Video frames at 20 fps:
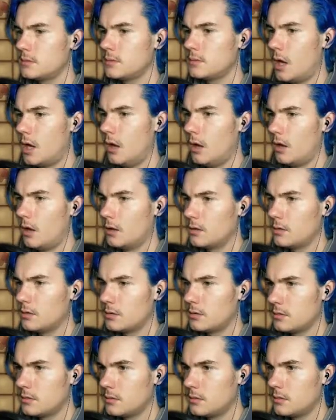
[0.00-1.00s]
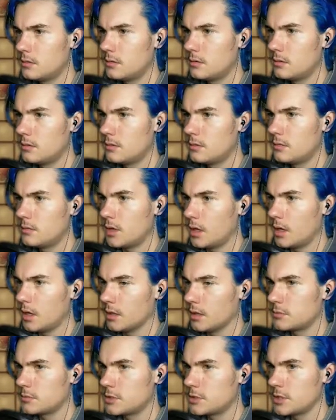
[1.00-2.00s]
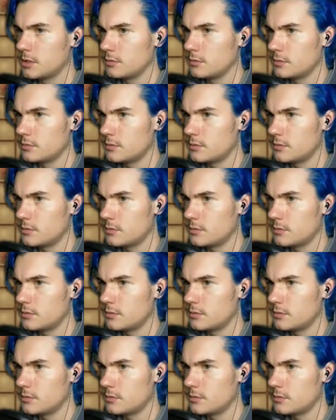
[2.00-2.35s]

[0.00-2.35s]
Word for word: Oh, this is it. Yeah. Oh, stones.